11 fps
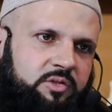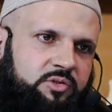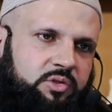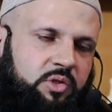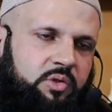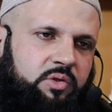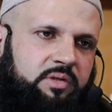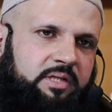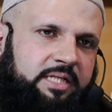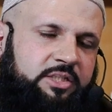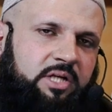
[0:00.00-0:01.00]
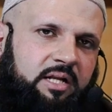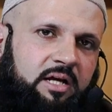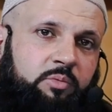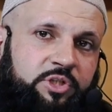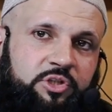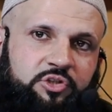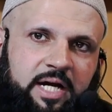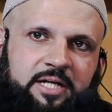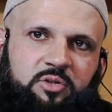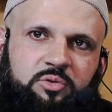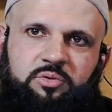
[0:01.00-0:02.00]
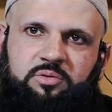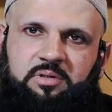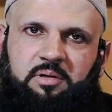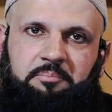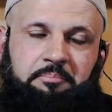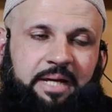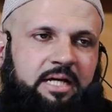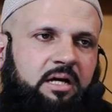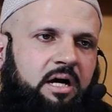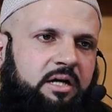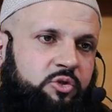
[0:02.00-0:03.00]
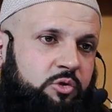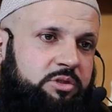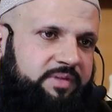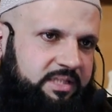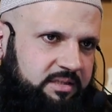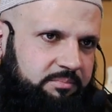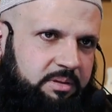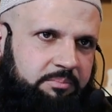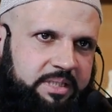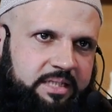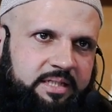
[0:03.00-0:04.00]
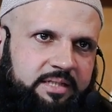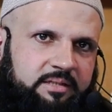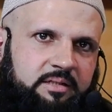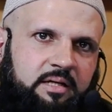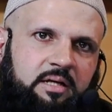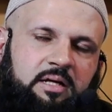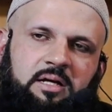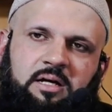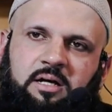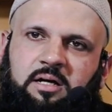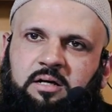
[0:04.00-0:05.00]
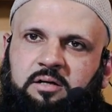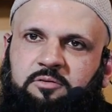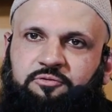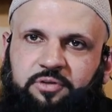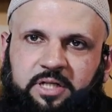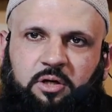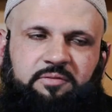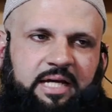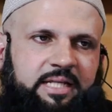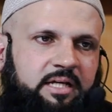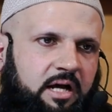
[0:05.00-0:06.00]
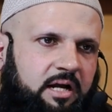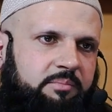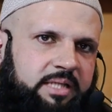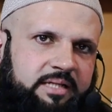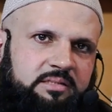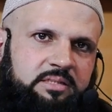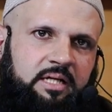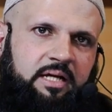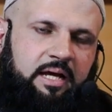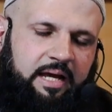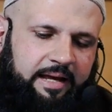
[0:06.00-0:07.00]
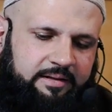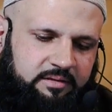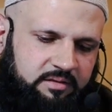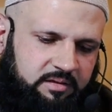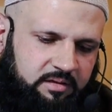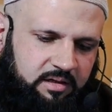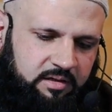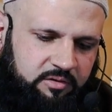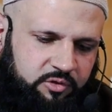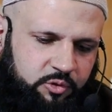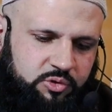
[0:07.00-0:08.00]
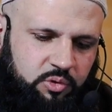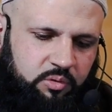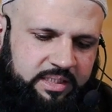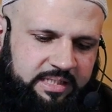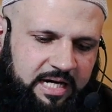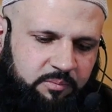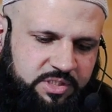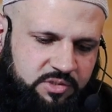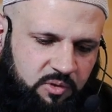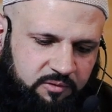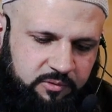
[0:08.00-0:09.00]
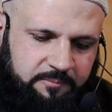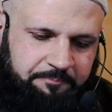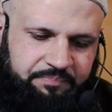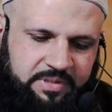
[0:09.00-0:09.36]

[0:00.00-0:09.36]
So inshallah we should try to make our source of income completely uh, free of any haram things and uh, use only that which is lawful.